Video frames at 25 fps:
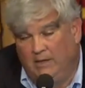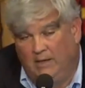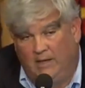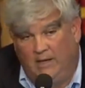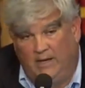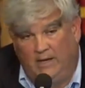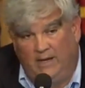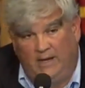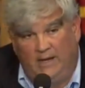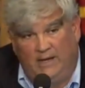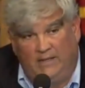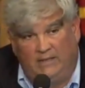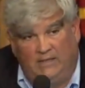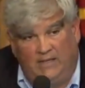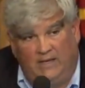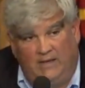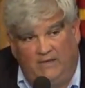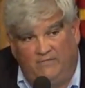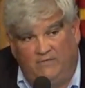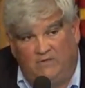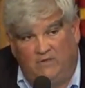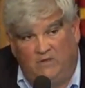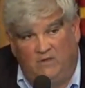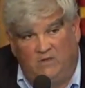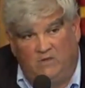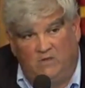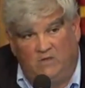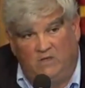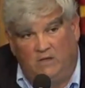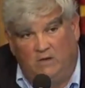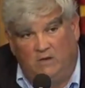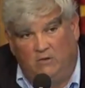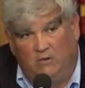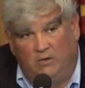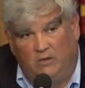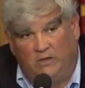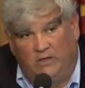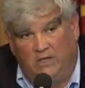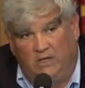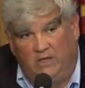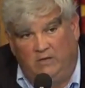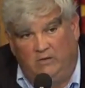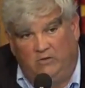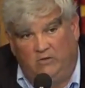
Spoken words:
at the FCC, are looking